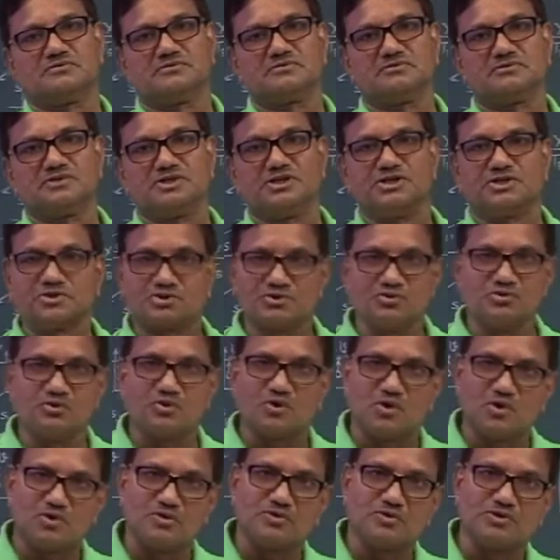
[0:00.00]
the two
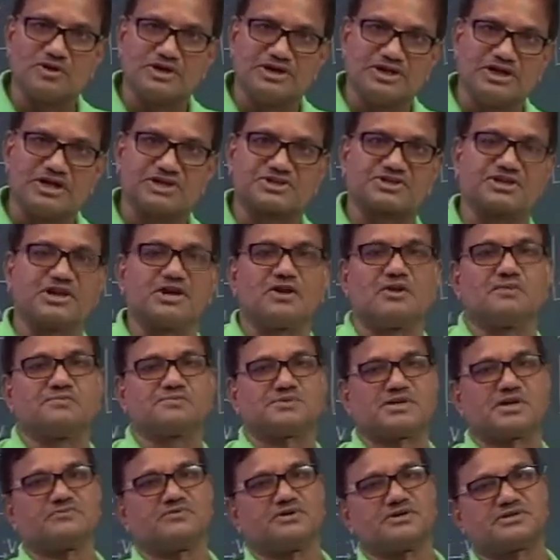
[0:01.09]
inertial
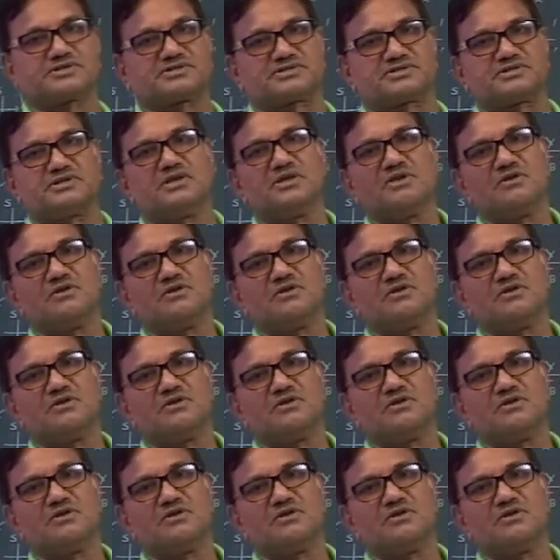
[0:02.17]
observers,